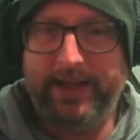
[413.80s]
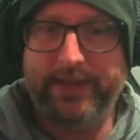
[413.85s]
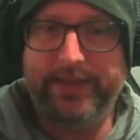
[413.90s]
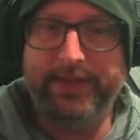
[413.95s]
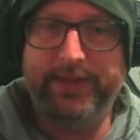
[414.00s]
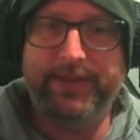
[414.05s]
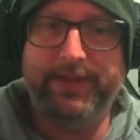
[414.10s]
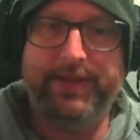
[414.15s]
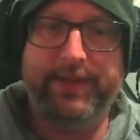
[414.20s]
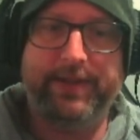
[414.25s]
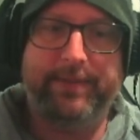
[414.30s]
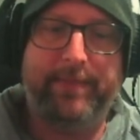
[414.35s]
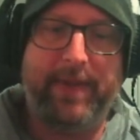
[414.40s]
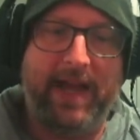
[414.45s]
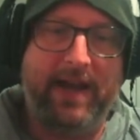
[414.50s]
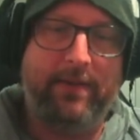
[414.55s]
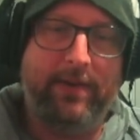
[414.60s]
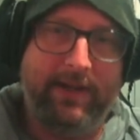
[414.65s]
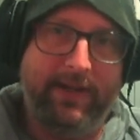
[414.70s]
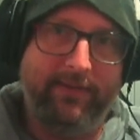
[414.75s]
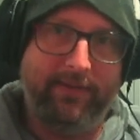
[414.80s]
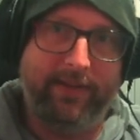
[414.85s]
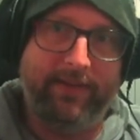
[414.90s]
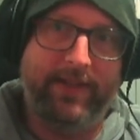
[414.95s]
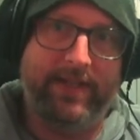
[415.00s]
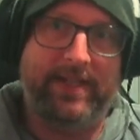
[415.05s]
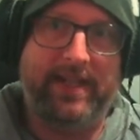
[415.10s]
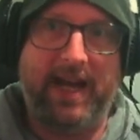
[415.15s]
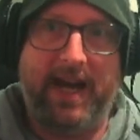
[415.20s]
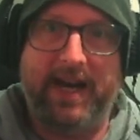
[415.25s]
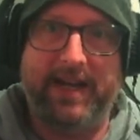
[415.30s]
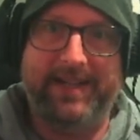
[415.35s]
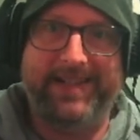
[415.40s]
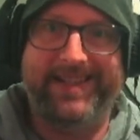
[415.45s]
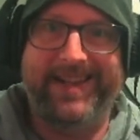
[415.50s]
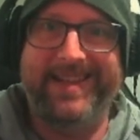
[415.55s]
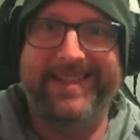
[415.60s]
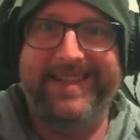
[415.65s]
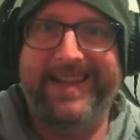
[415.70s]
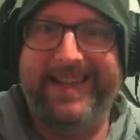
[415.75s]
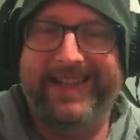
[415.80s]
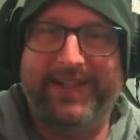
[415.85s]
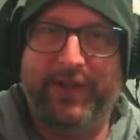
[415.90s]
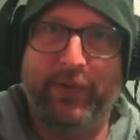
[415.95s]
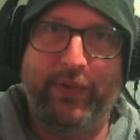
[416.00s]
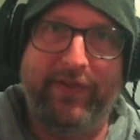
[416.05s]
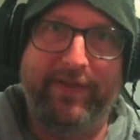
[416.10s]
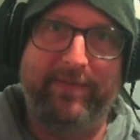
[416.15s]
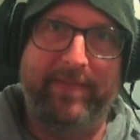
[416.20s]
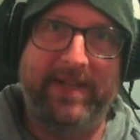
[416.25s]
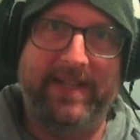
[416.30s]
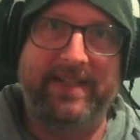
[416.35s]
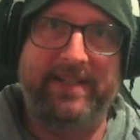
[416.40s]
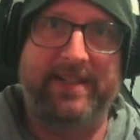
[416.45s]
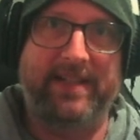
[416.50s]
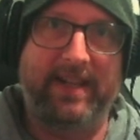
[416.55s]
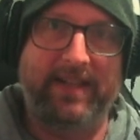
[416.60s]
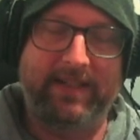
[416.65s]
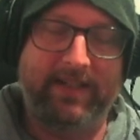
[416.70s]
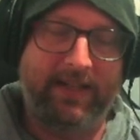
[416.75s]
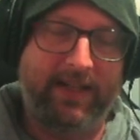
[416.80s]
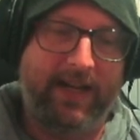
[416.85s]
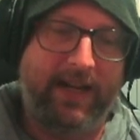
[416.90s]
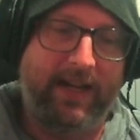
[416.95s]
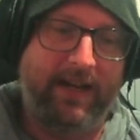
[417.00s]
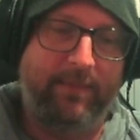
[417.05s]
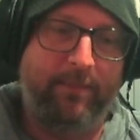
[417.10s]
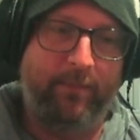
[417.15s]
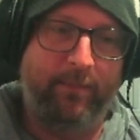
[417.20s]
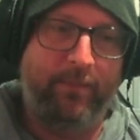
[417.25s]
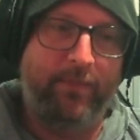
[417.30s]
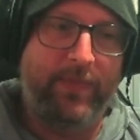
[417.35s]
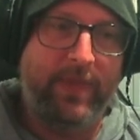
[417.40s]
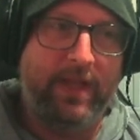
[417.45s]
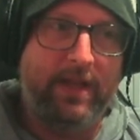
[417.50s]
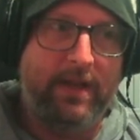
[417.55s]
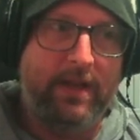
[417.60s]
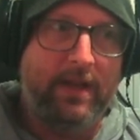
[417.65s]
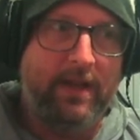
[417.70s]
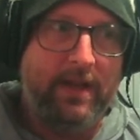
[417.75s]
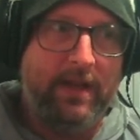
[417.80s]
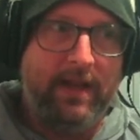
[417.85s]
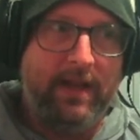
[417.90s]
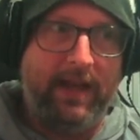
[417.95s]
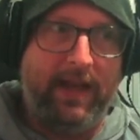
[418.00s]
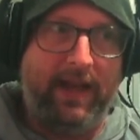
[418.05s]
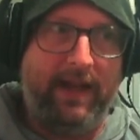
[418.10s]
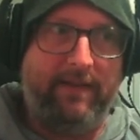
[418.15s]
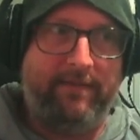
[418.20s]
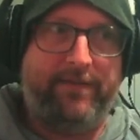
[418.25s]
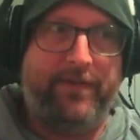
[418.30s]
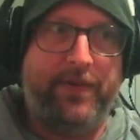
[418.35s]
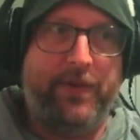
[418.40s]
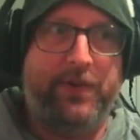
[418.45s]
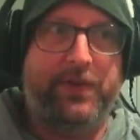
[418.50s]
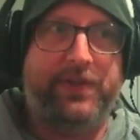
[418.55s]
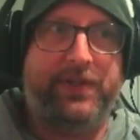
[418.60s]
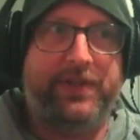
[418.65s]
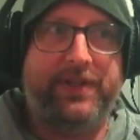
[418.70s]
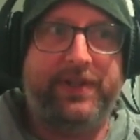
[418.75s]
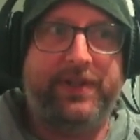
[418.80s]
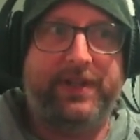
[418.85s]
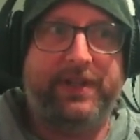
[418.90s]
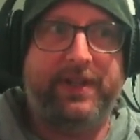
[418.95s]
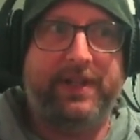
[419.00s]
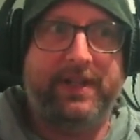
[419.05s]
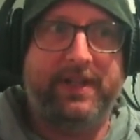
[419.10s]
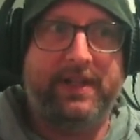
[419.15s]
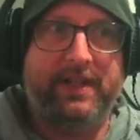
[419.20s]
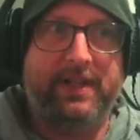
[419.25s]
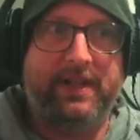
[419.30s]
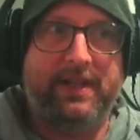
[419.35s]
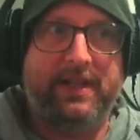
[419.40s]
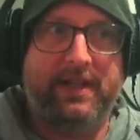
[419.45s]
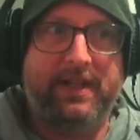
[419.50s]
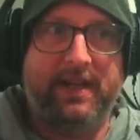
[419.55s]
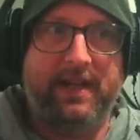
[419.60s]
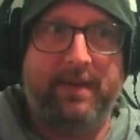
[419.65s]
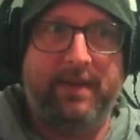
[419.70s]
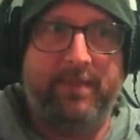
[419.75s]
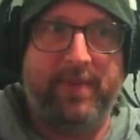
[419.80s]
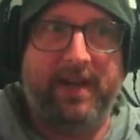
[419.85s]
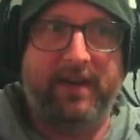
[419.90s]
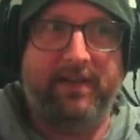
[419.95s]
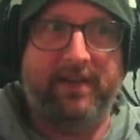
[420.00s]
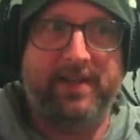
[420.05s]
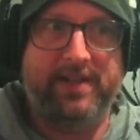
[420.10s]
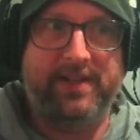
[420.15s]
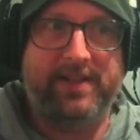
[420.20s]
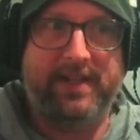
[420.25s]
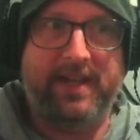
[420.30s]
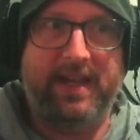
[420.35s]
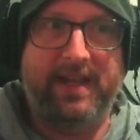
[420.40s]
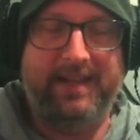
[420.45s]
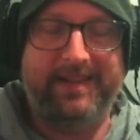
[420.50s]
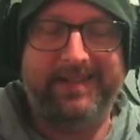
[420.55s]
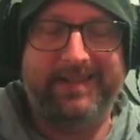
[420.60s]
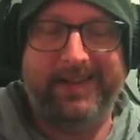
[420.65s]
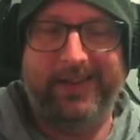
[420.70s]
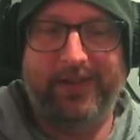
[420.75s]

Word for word: the power level of this card is yet to have been seen. Um, at first appearance, it